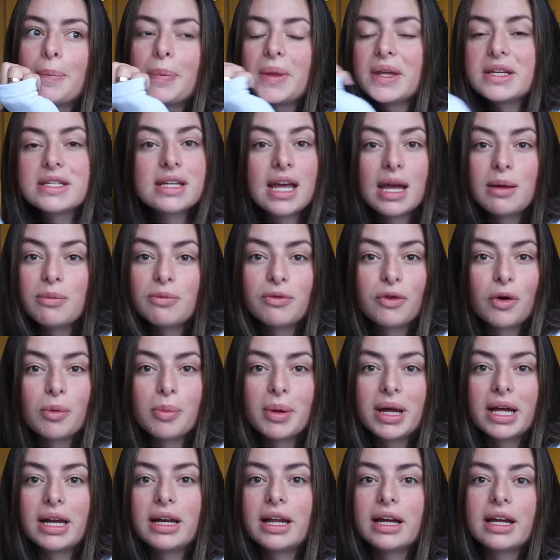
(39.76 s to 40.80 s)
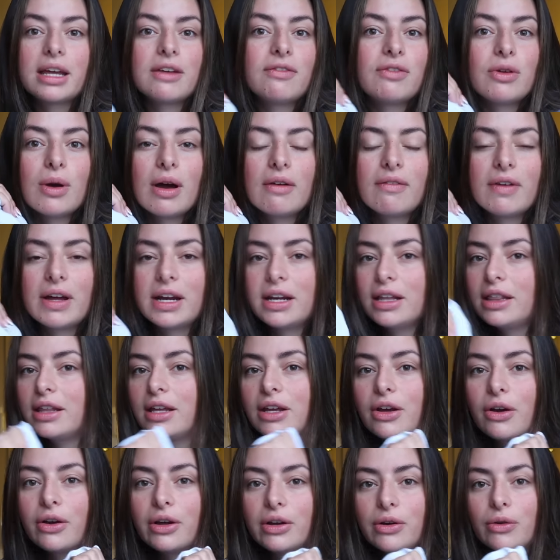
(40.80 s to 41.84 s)
escape for a bit like if you have anything
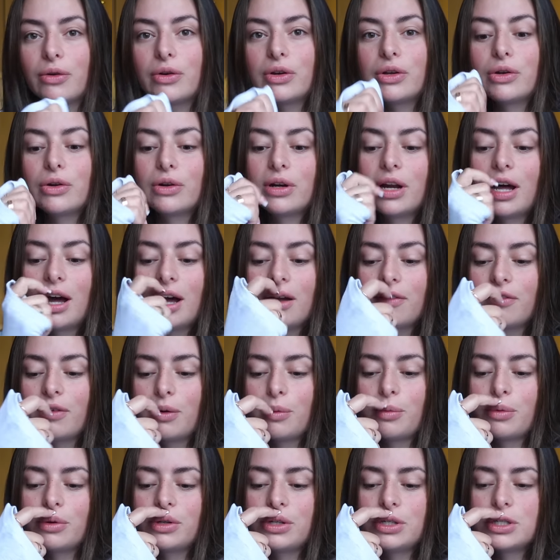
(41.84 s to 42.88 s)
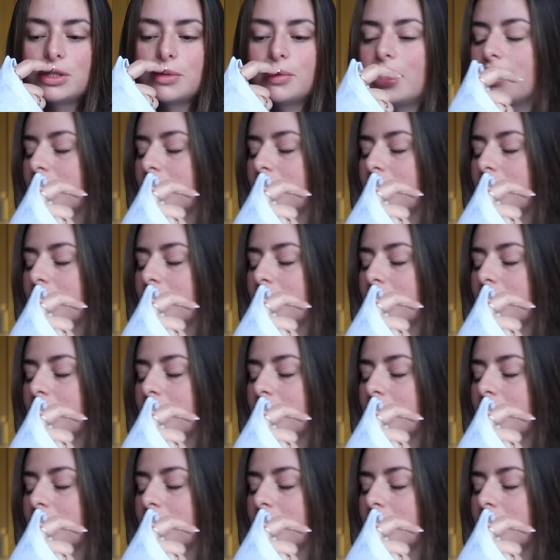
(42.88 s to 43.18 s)
going on in your life i want you to be